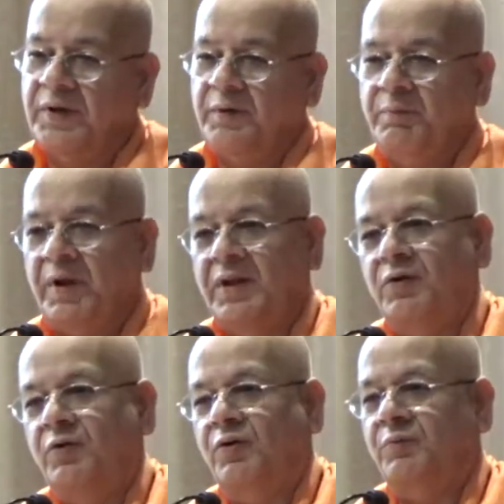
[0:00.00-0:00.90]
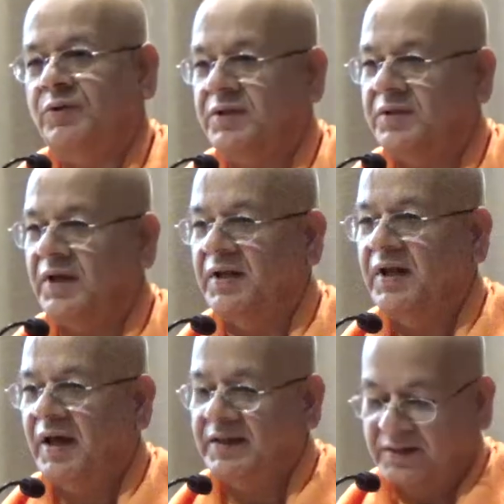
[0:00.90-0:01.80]
In many homes, he said.
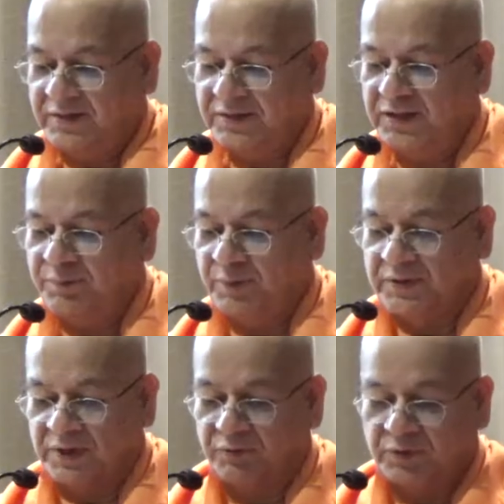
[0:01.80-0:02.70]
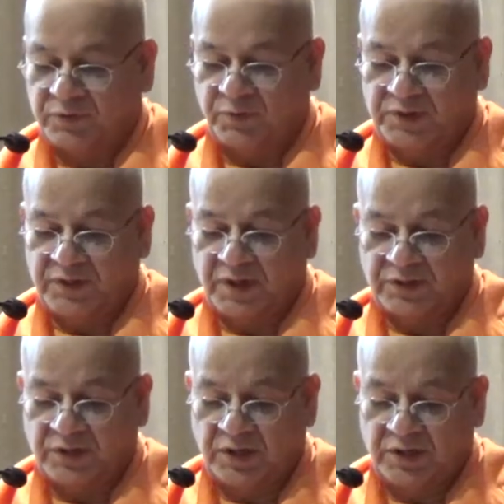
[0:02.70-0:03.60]
And this is this picture, what he
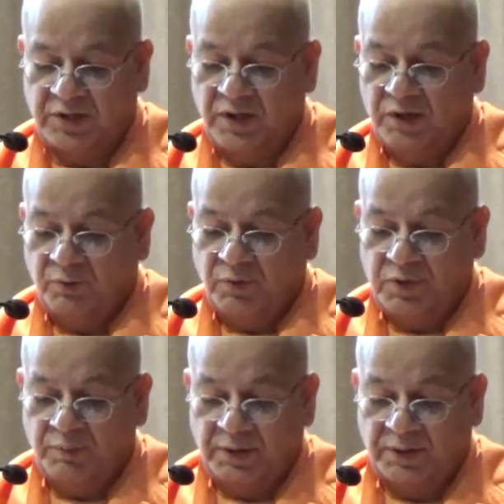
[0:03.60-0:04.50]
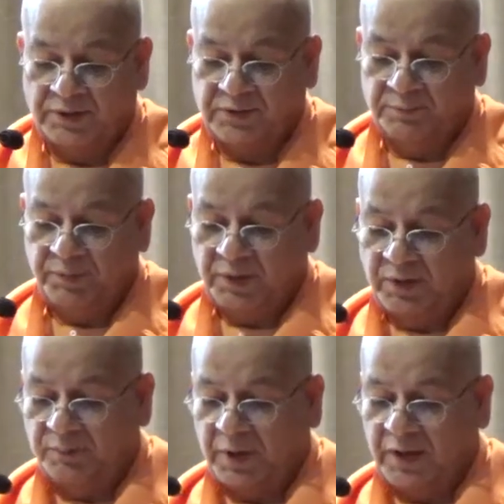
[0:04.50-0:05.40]
has said. Holy Mothers,
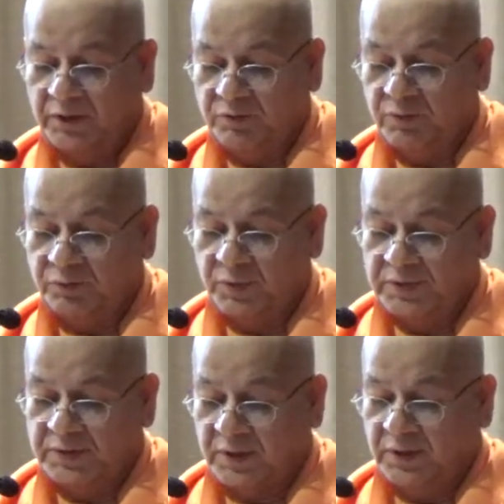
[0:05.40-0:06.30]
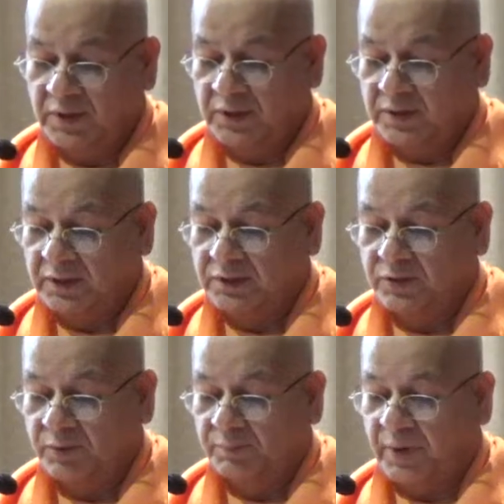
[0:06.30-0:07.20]
replying to a question,
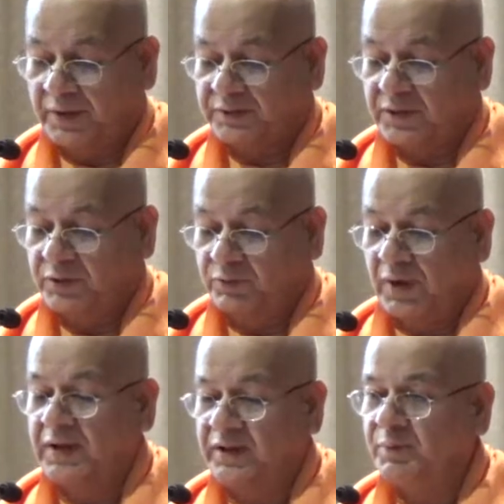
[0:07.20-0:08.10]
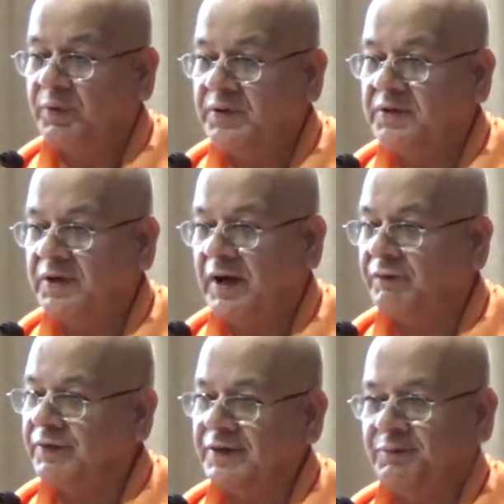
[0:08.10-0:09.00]
does Master dwell in the picture?
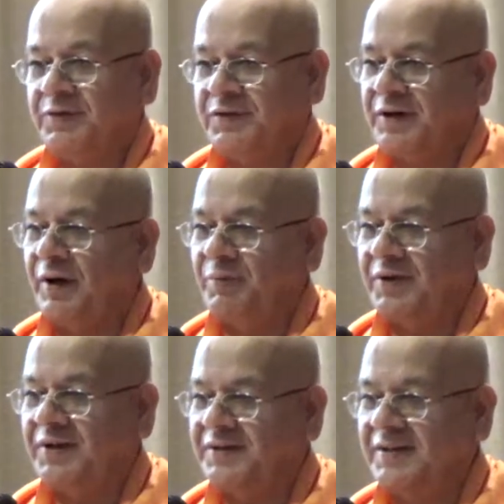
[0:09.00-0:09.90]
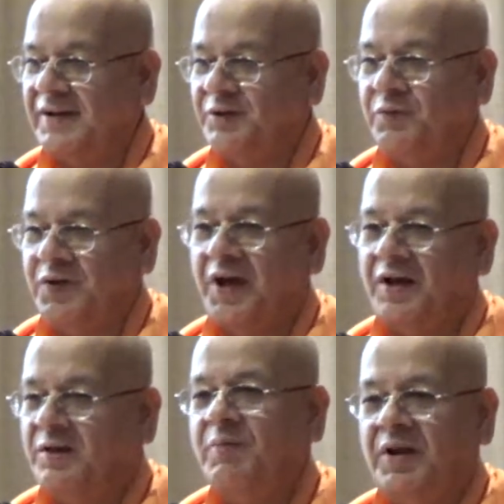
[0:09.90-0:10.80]
After the Sri Ramakrishna said to
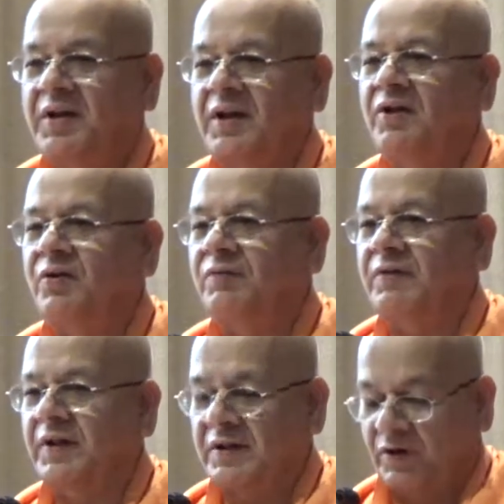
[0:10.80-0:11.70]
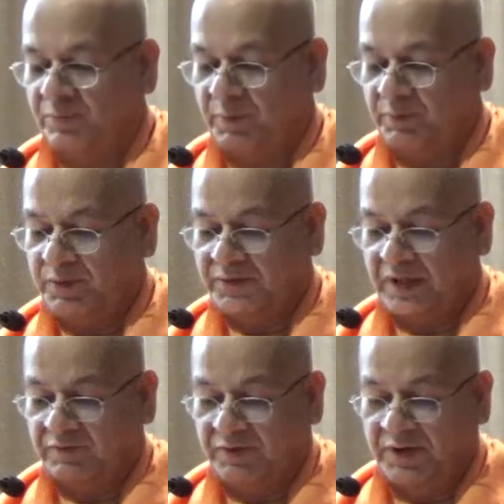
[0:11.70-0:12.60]
Vivekananda, he didn't know it was not all published
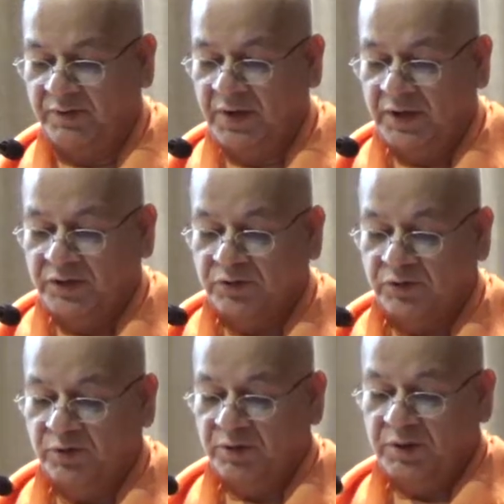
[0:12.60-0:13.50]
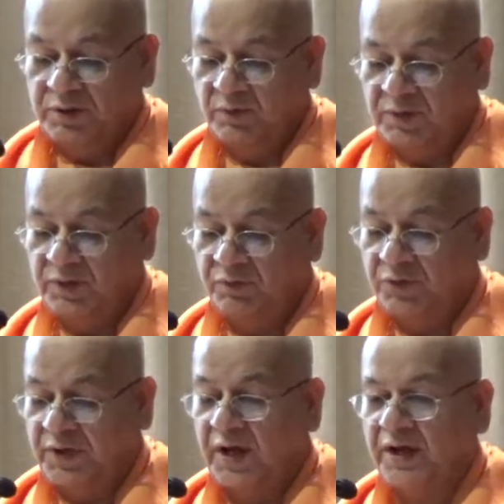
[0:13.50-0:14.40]
that way. So one
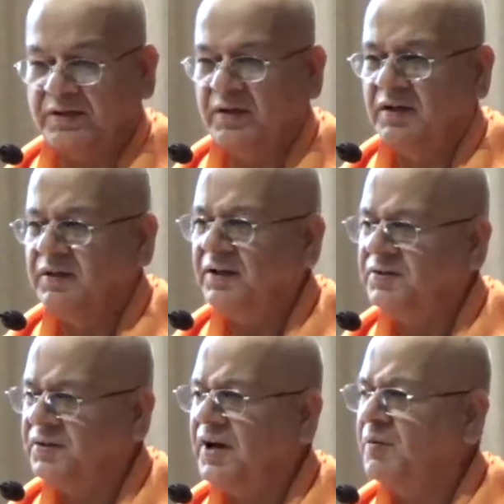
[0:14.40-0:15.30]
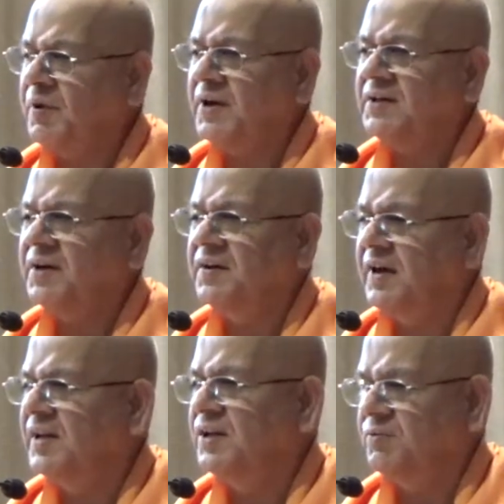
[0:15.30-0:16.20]
devotee asked, does Sri Ramakrishna
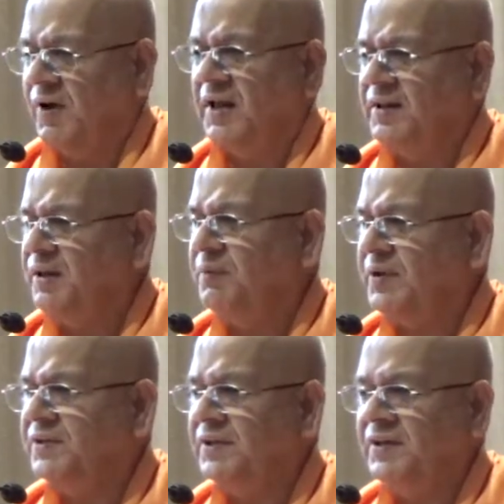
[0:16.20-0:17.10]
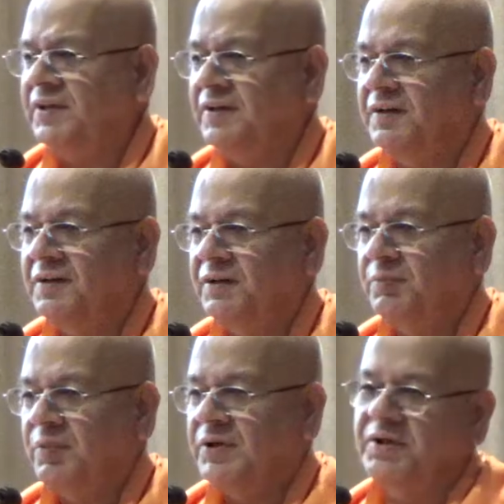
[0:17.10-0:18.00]
really dwell in the picture?
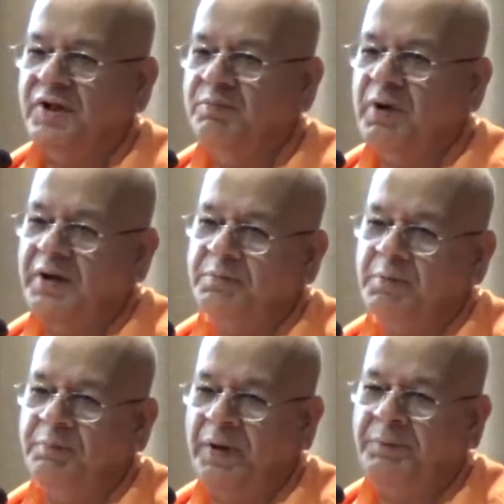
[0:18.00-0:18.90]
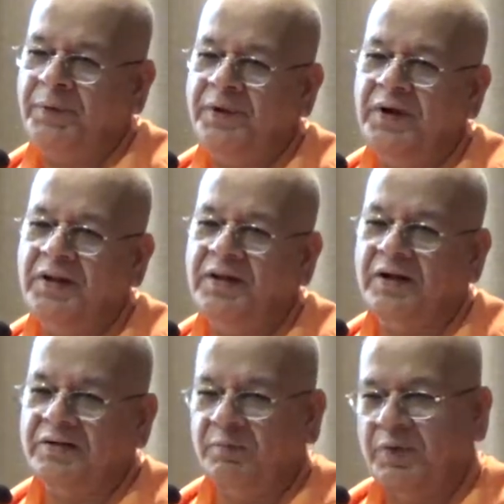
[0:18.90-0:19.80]
Picture is made up of paper and there
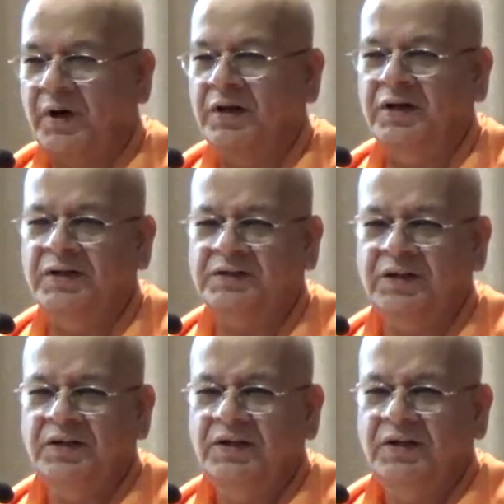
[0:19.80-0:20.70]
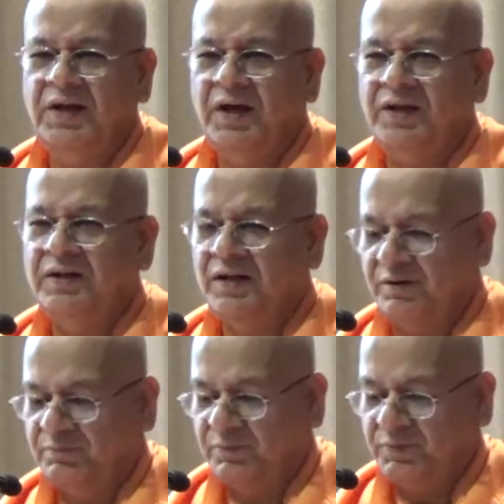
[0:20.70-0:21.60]
are some colors. And
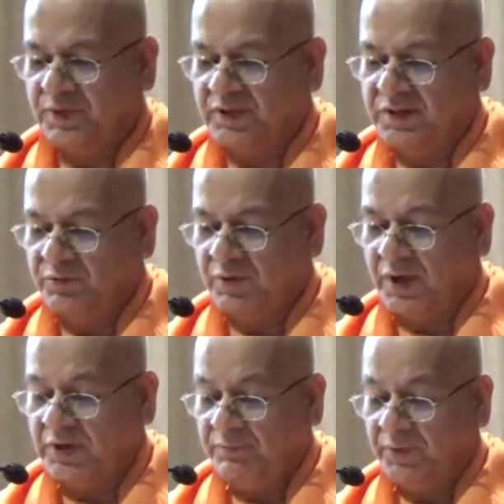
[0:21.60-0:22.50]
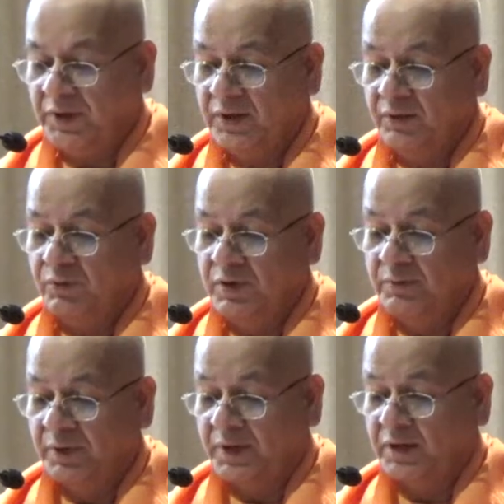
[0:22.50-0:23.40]
does he dwell? Holy
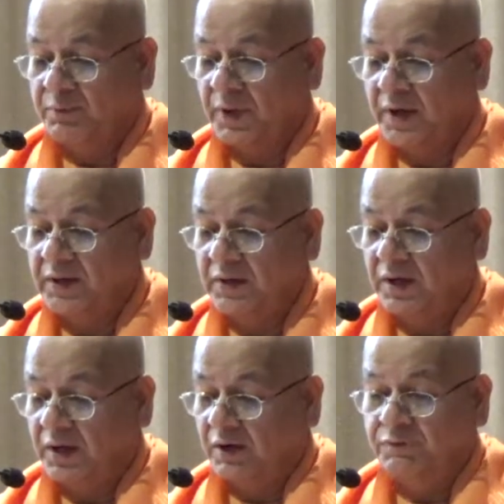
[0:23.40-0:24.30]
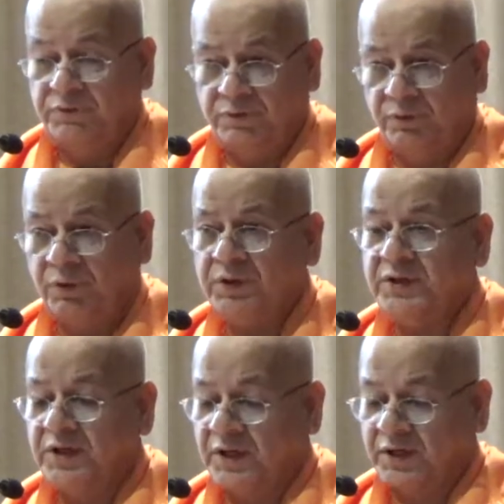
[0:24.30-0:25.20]
Mother replied, of course
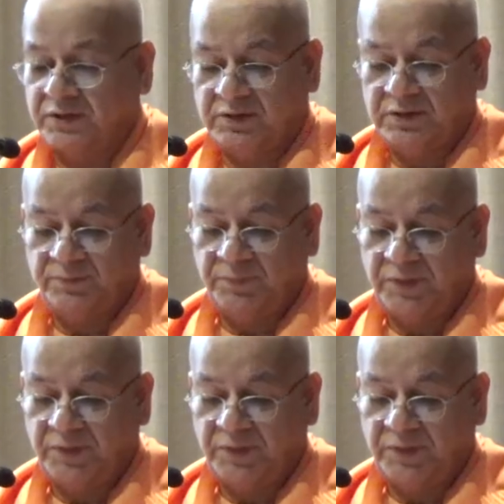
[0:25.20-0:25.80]
he does.